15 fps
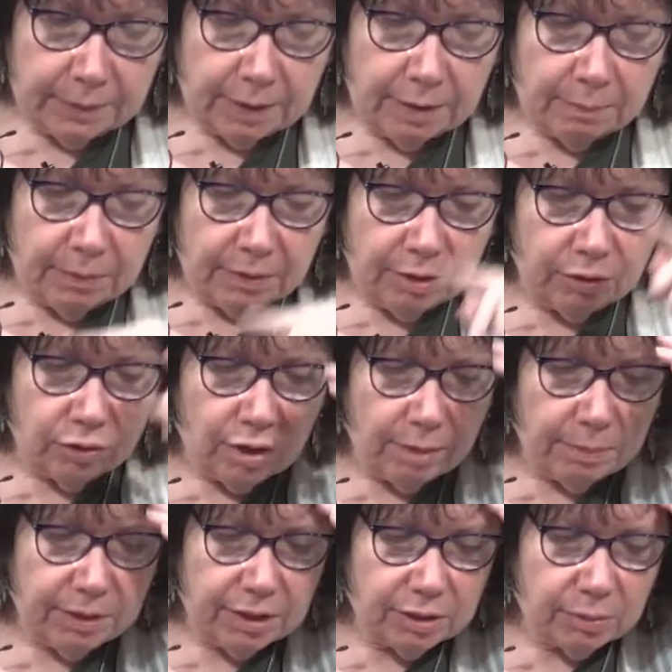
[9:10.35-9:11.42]
The
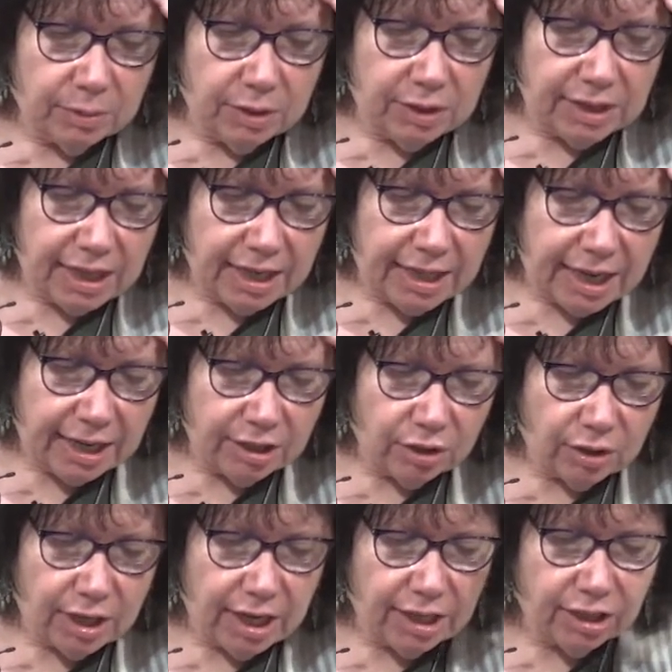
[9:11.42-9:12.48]
trouble is when you say that, you're
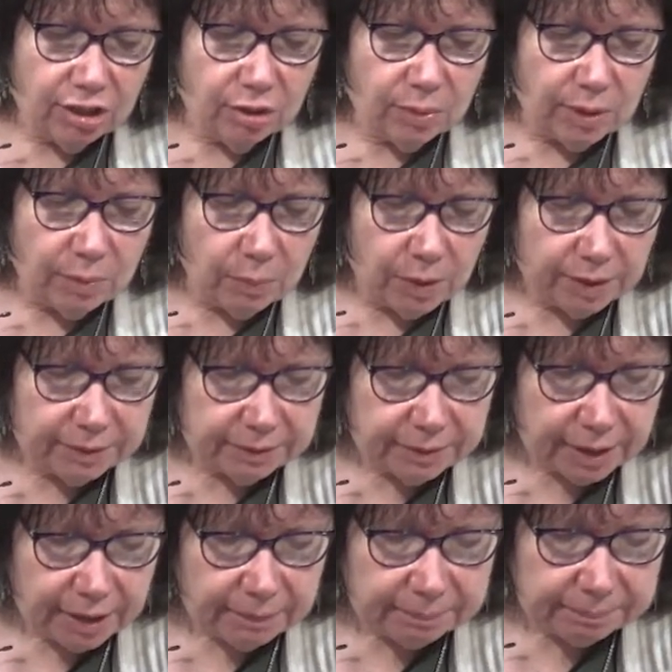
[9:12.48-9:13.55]
kind of doing what
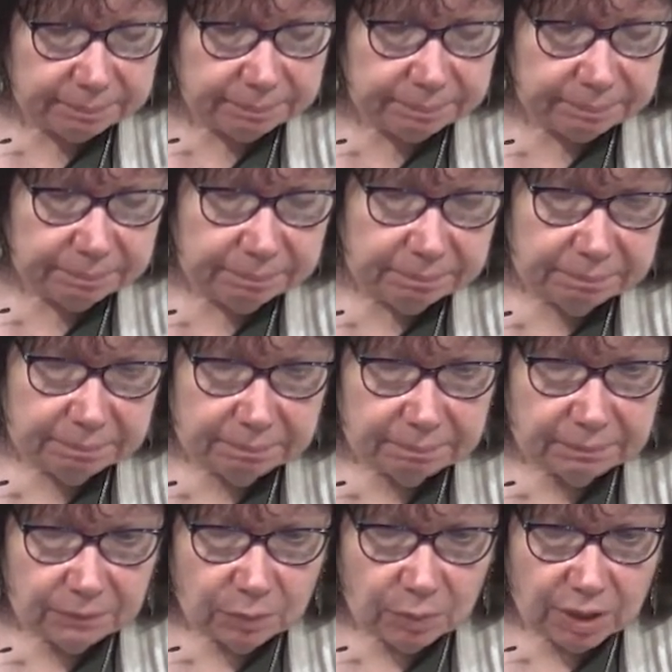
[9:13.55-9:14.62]
um,
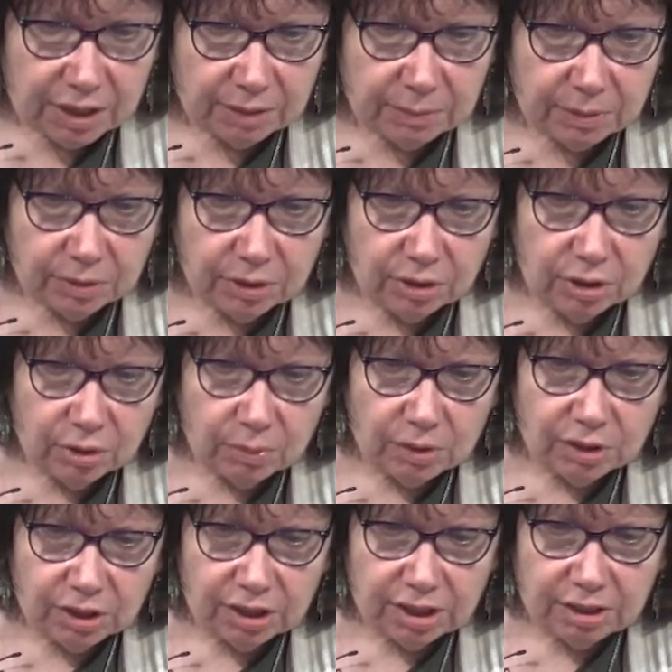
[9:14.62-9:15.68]
we're not supposed to do, which
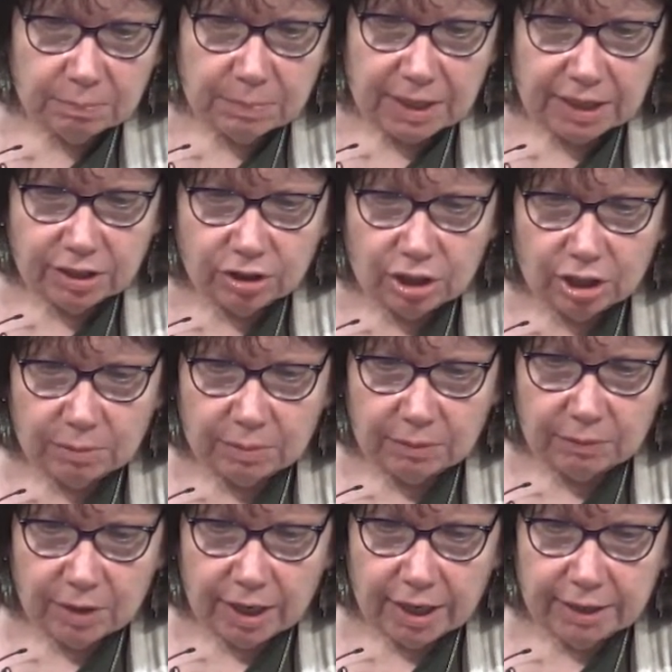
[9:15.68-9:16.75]
is pass judgment, right?